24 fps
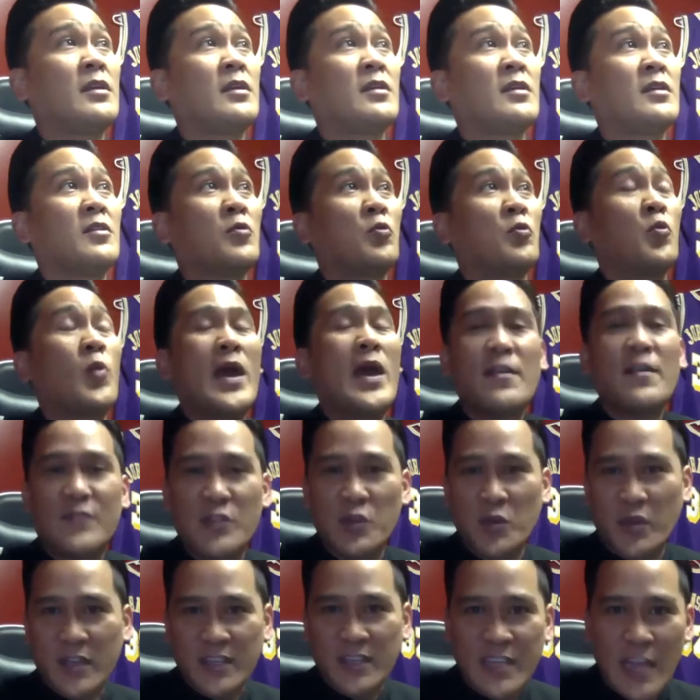way of you
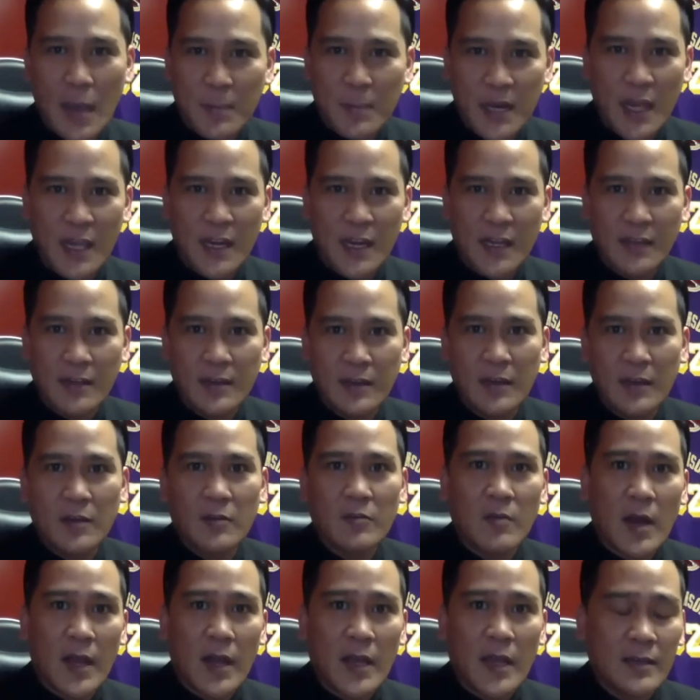contaminating,
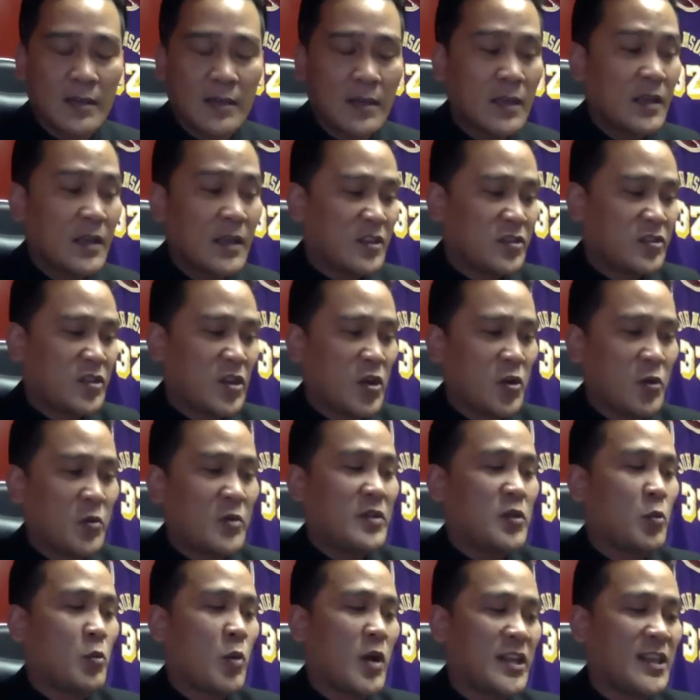right? So you
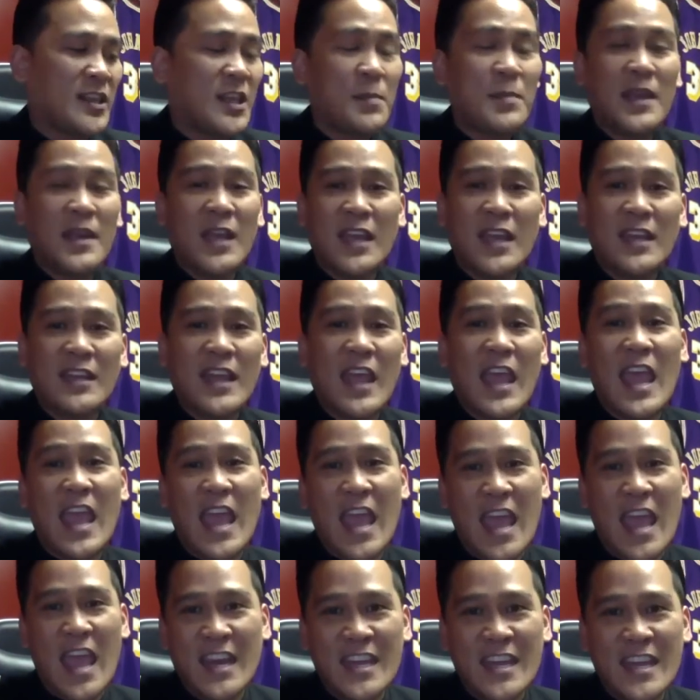want to eliminate
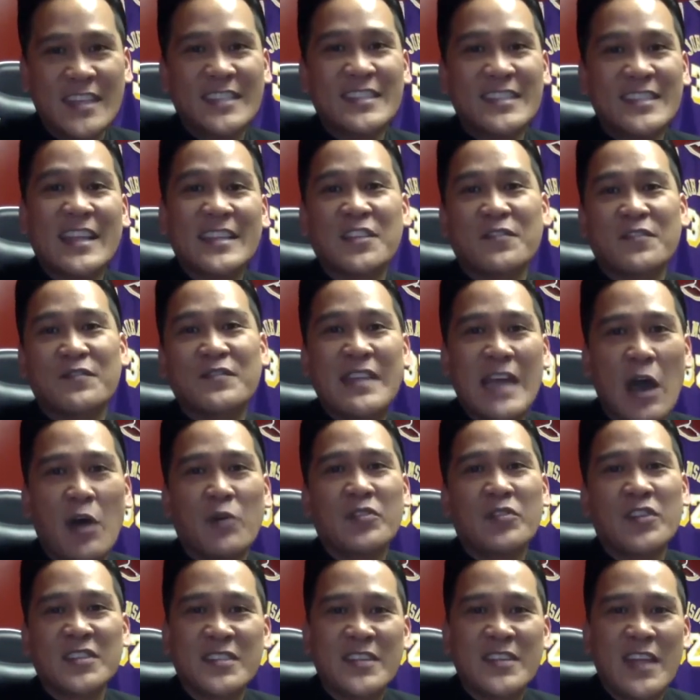any sense of doubt the
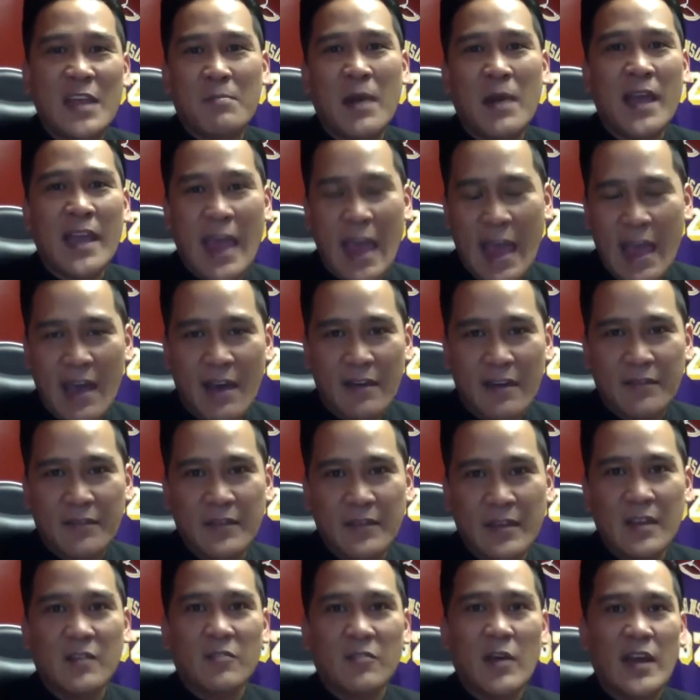state might have,
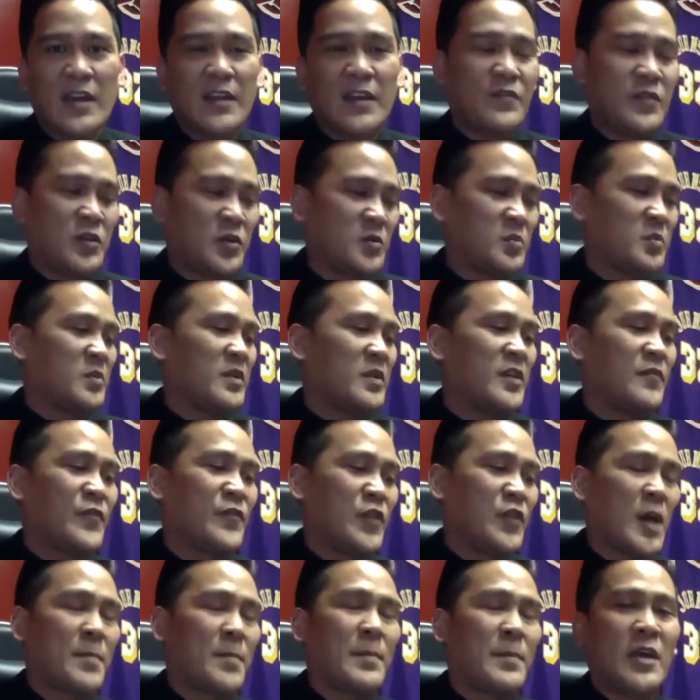right? If you're
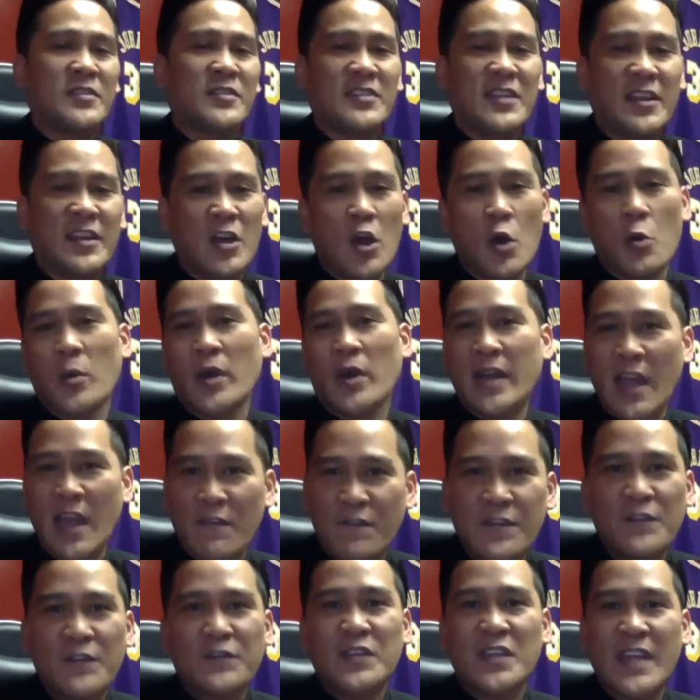coming out saying, oh, we're going to have
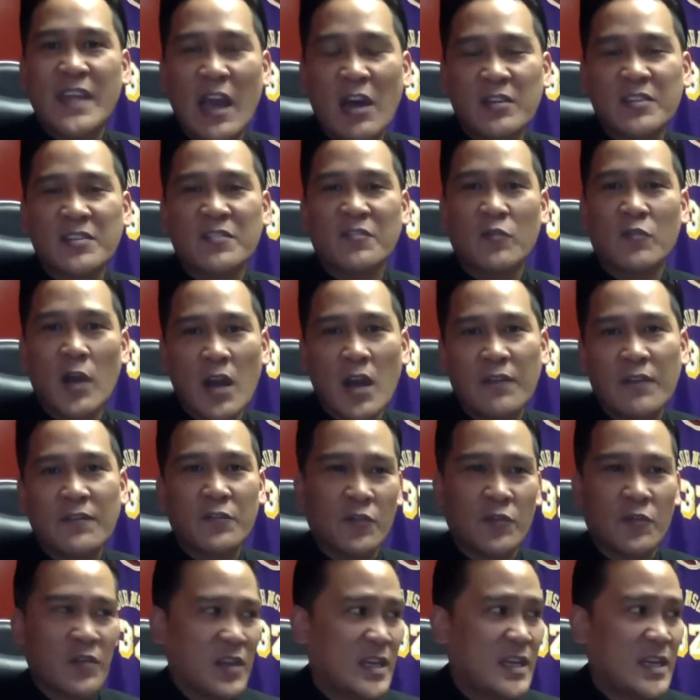50 gallons of runoff for
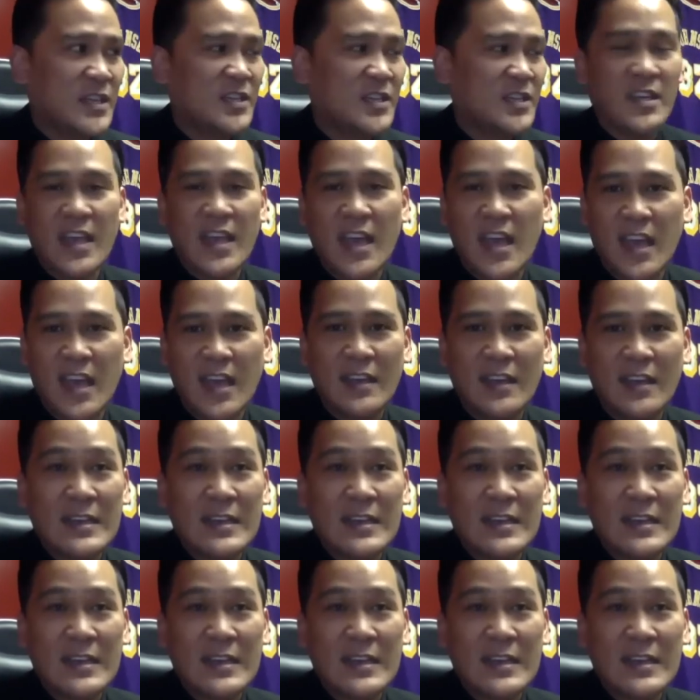each day,